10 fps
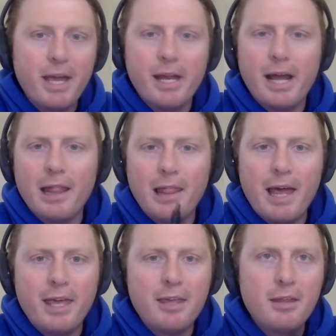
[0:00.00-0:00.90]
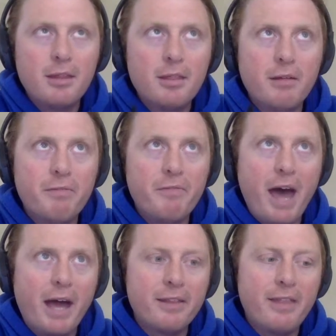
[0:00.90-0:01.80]
and I like the
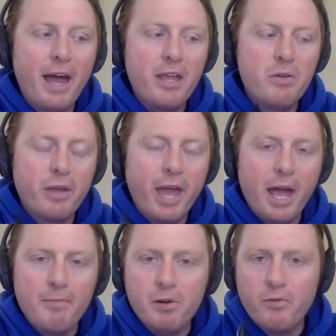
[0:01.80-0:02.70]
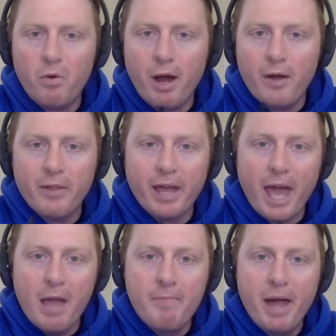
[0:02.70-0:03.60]
fact that you can't move around like
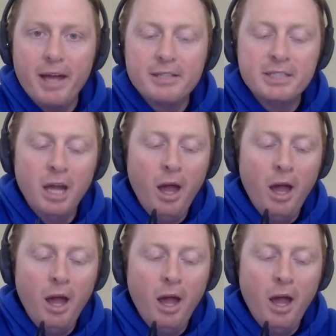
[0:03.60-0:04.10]
Apex